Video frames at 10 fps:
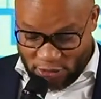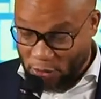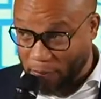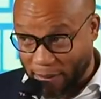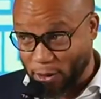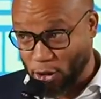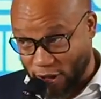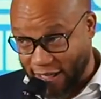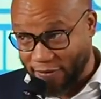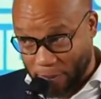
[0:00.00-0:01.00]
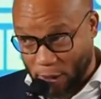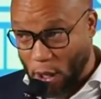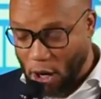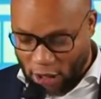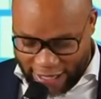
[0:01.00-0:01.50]
so maybe you should give him a
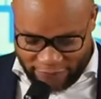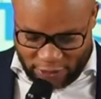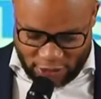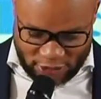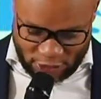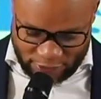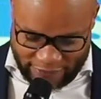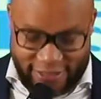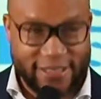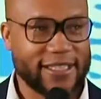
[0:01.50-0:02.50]
call after the service.